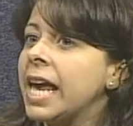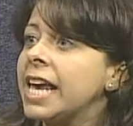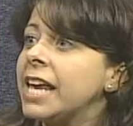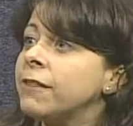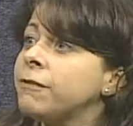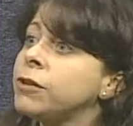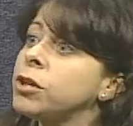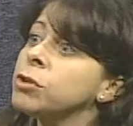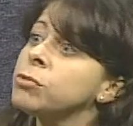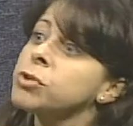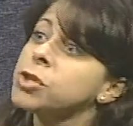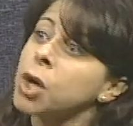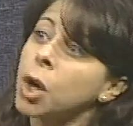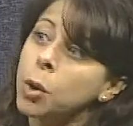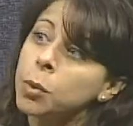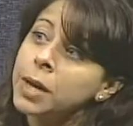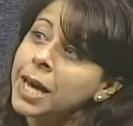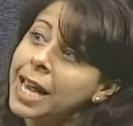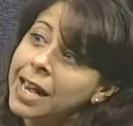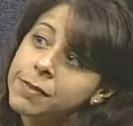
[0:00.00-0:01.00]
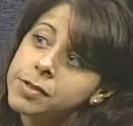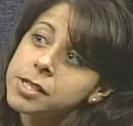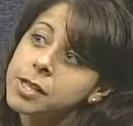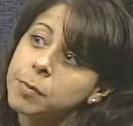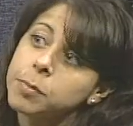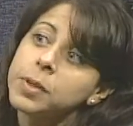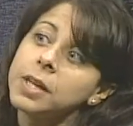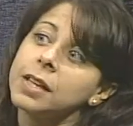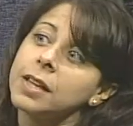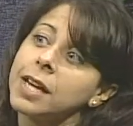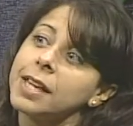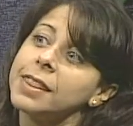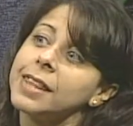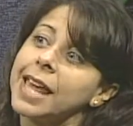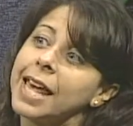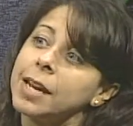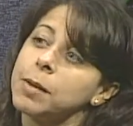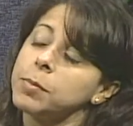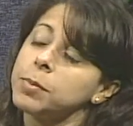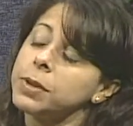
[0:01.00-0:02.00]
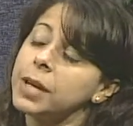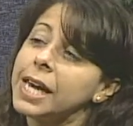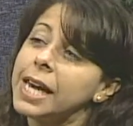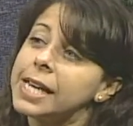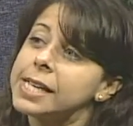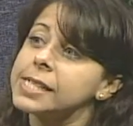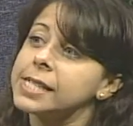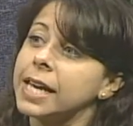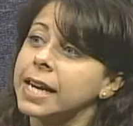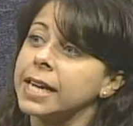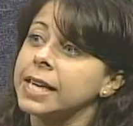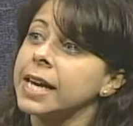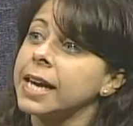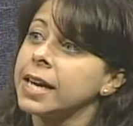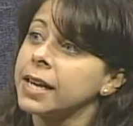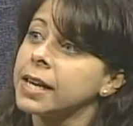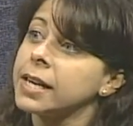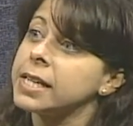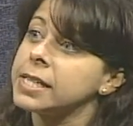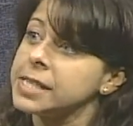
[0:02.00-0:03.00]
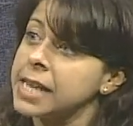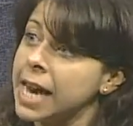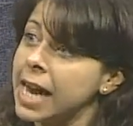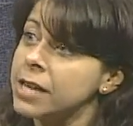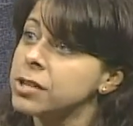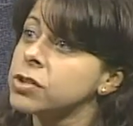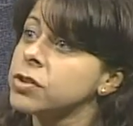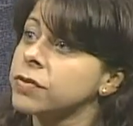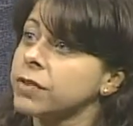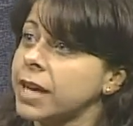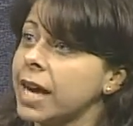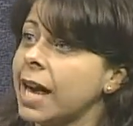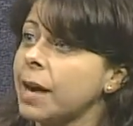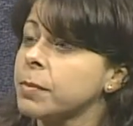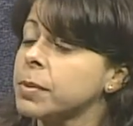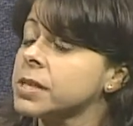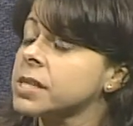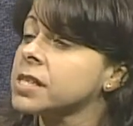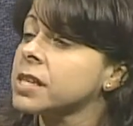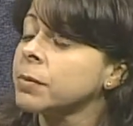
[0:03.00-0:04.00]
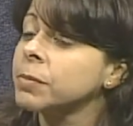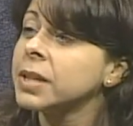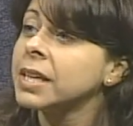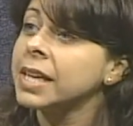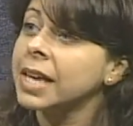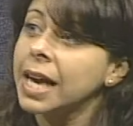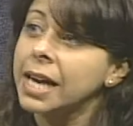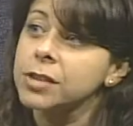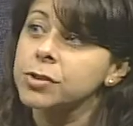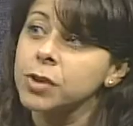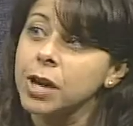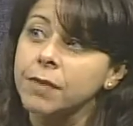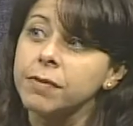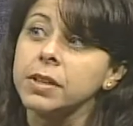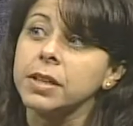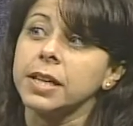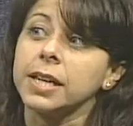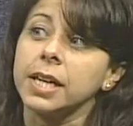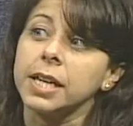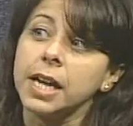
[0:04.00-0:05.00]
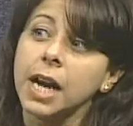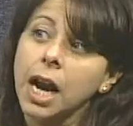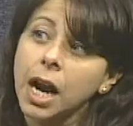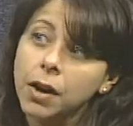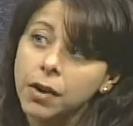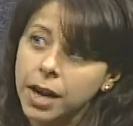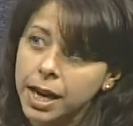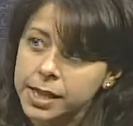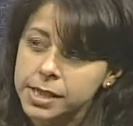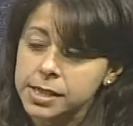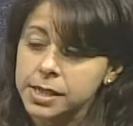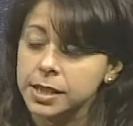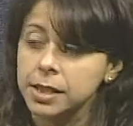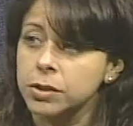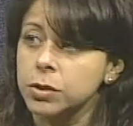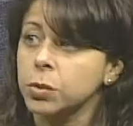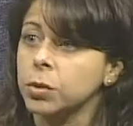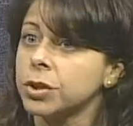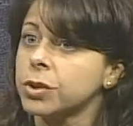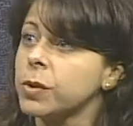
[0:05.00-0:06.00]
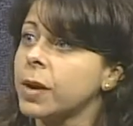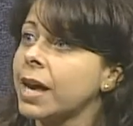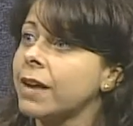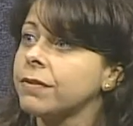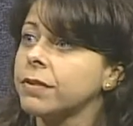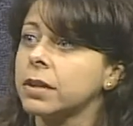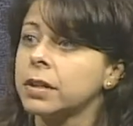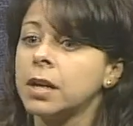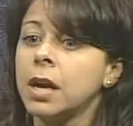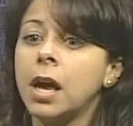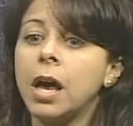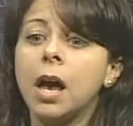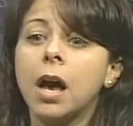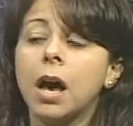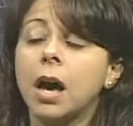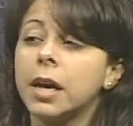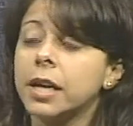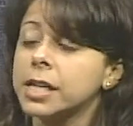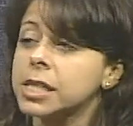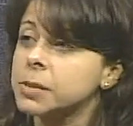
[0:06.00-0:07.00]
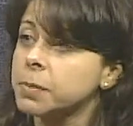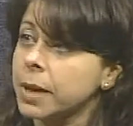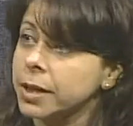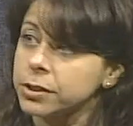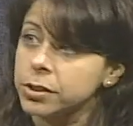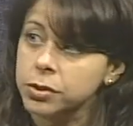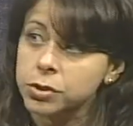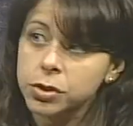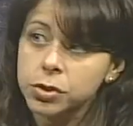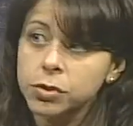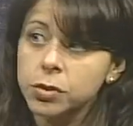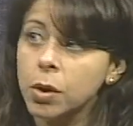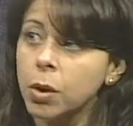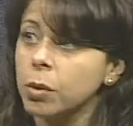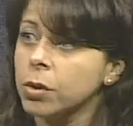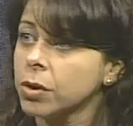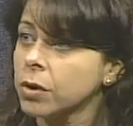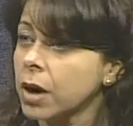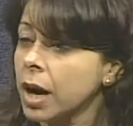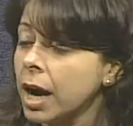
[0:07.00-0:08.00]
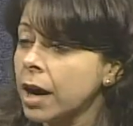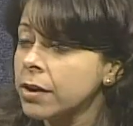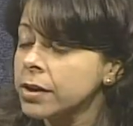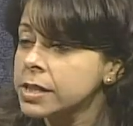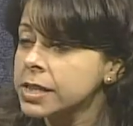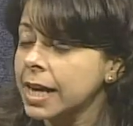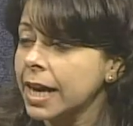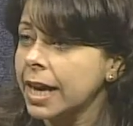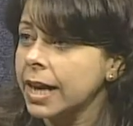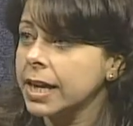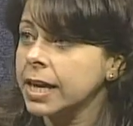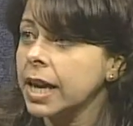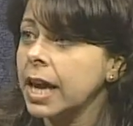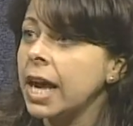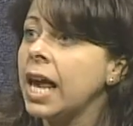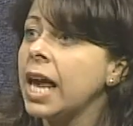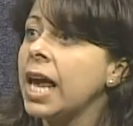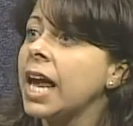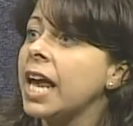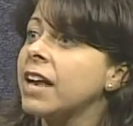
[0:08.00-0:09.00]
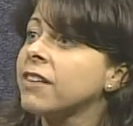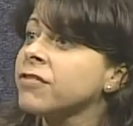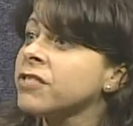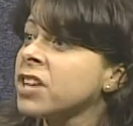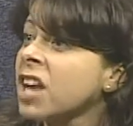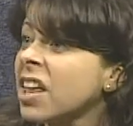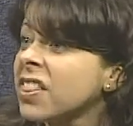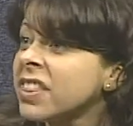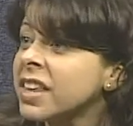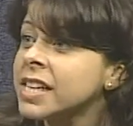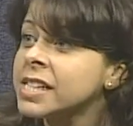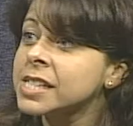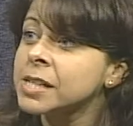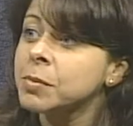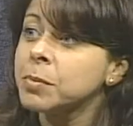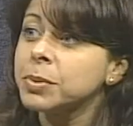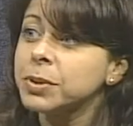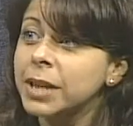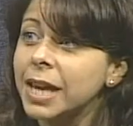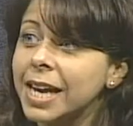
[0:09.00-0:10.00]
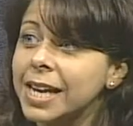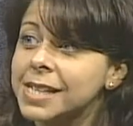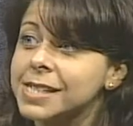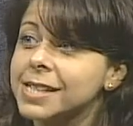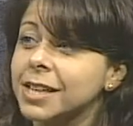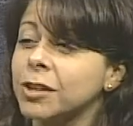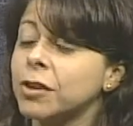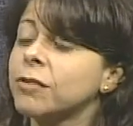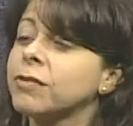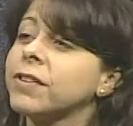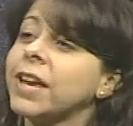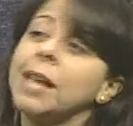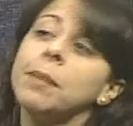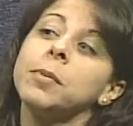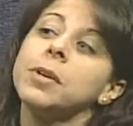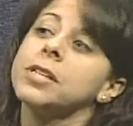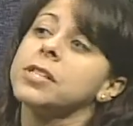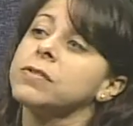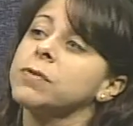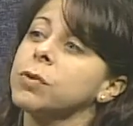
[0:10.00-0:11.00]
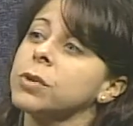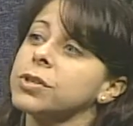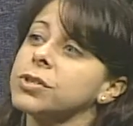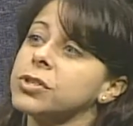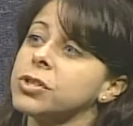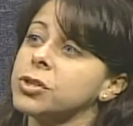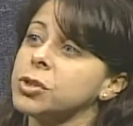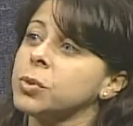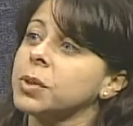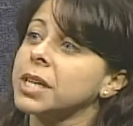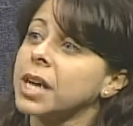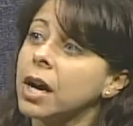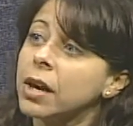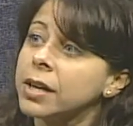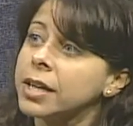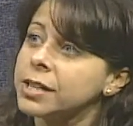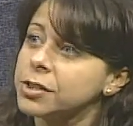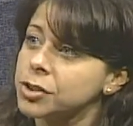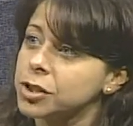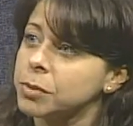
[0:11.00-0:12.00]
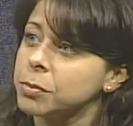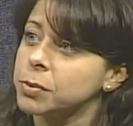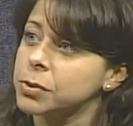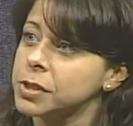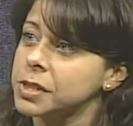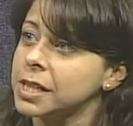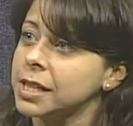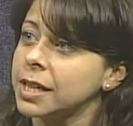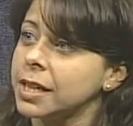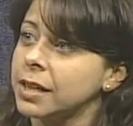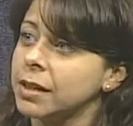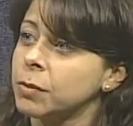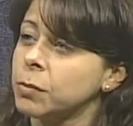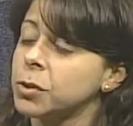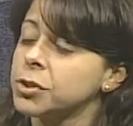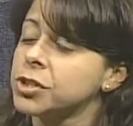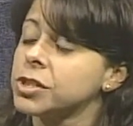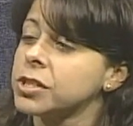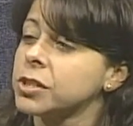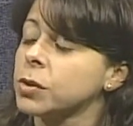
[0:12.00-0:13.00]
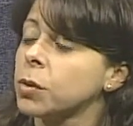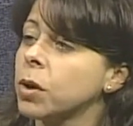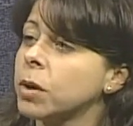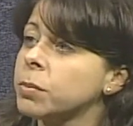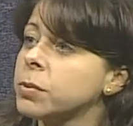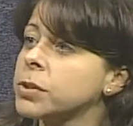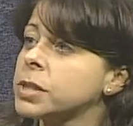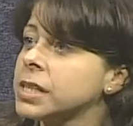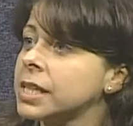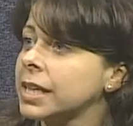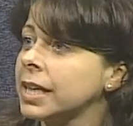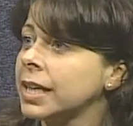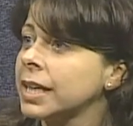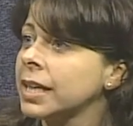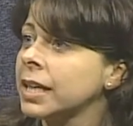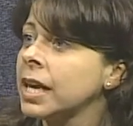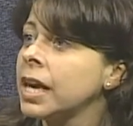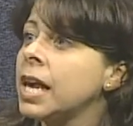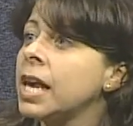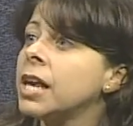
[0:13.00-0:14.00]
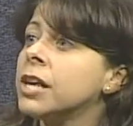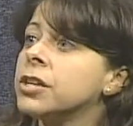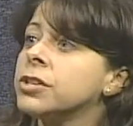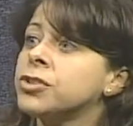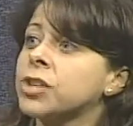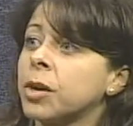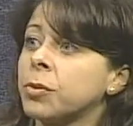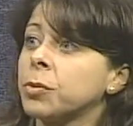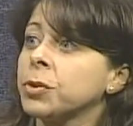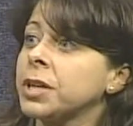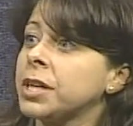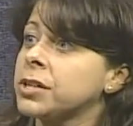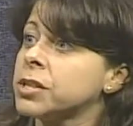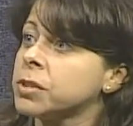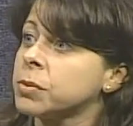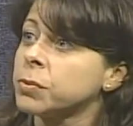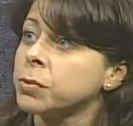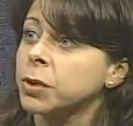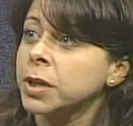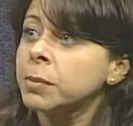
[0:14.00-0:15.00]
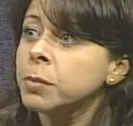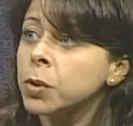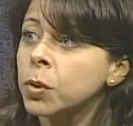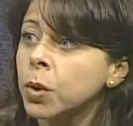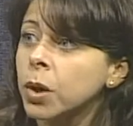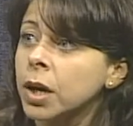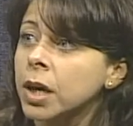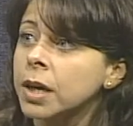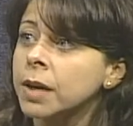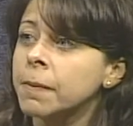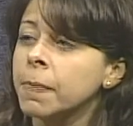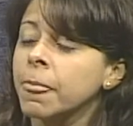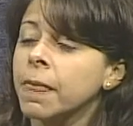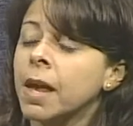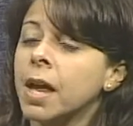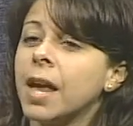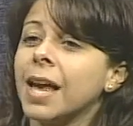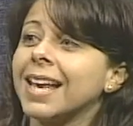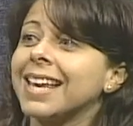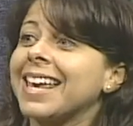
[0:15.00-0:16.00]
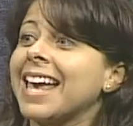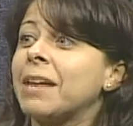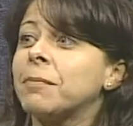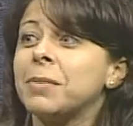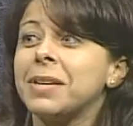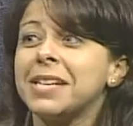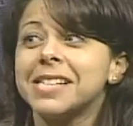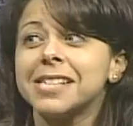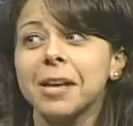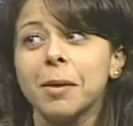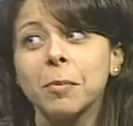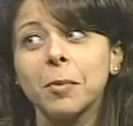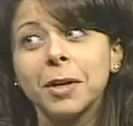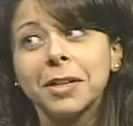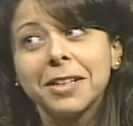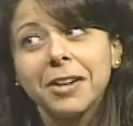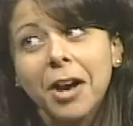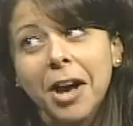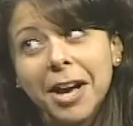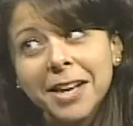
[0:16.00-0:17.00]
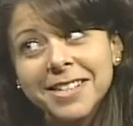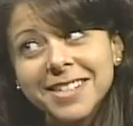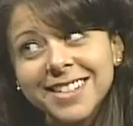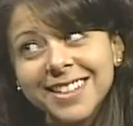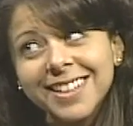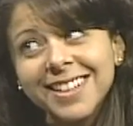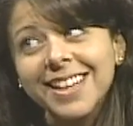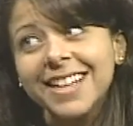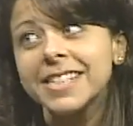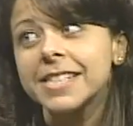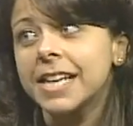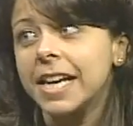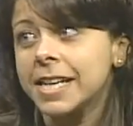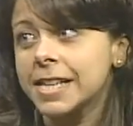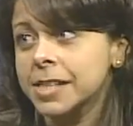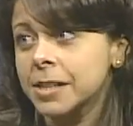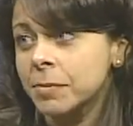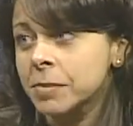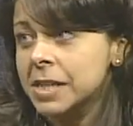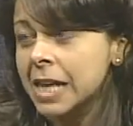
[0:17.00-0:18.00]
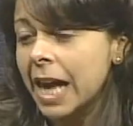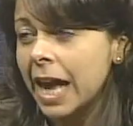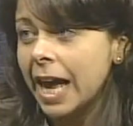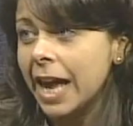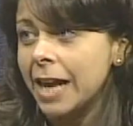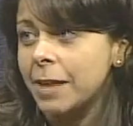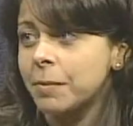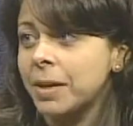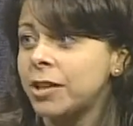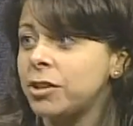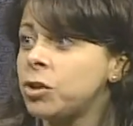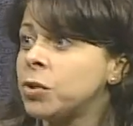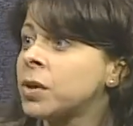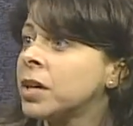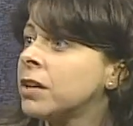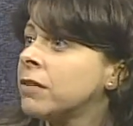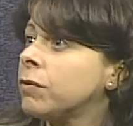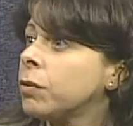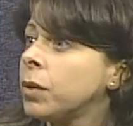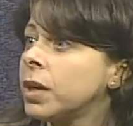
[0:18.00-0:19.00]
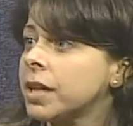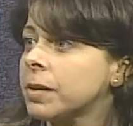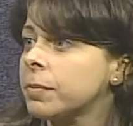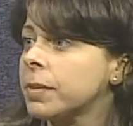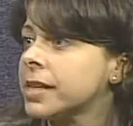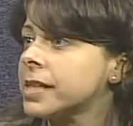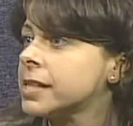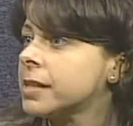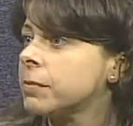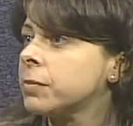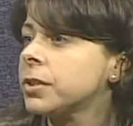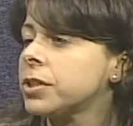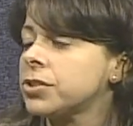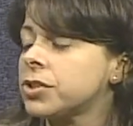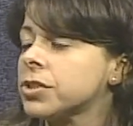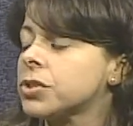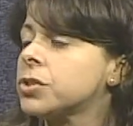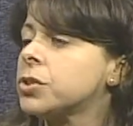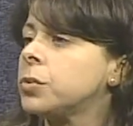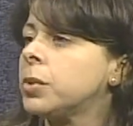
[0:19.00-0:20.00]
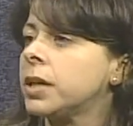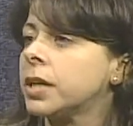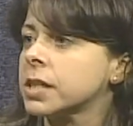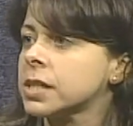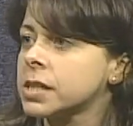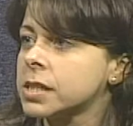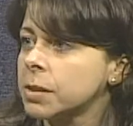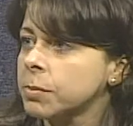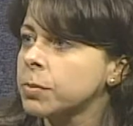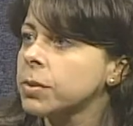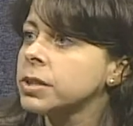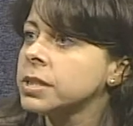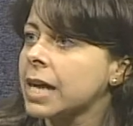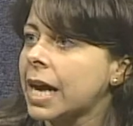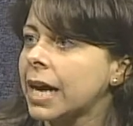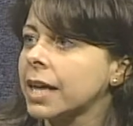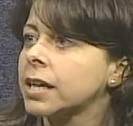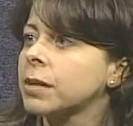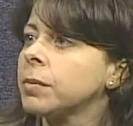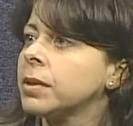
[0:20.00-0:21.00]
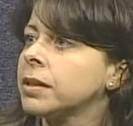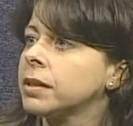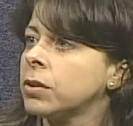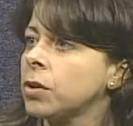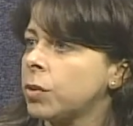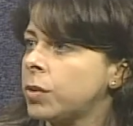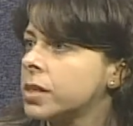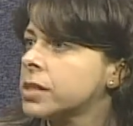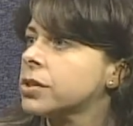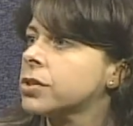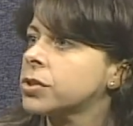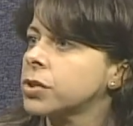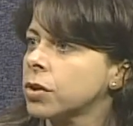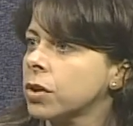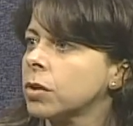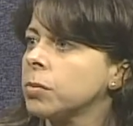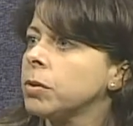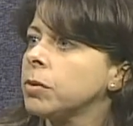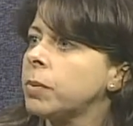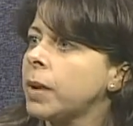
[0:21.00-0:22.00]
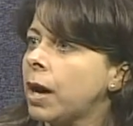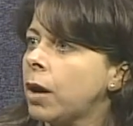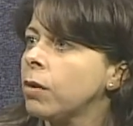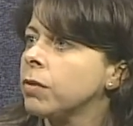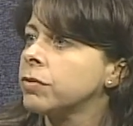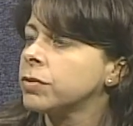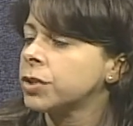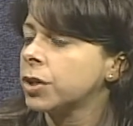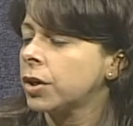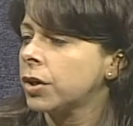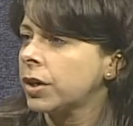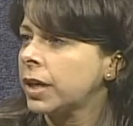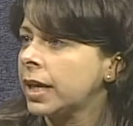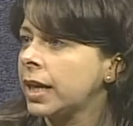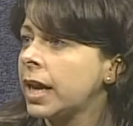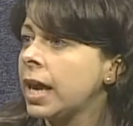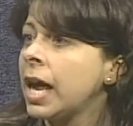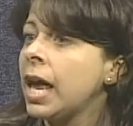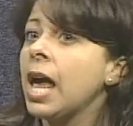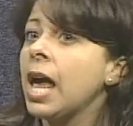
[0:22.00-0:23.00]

If you don't have something like that in place and a catastrophe happens, something catastrophic like a car accident, or you have an unexpected stroke or a heart attack, if nothing's in place, then your family is forced to do a guardianship proceeding, which is a court proceeding, generally in Supreme Court, can be somewhat costly and take some time, and you can avoid it by simply just doing a simple document known as a durable power of attorney.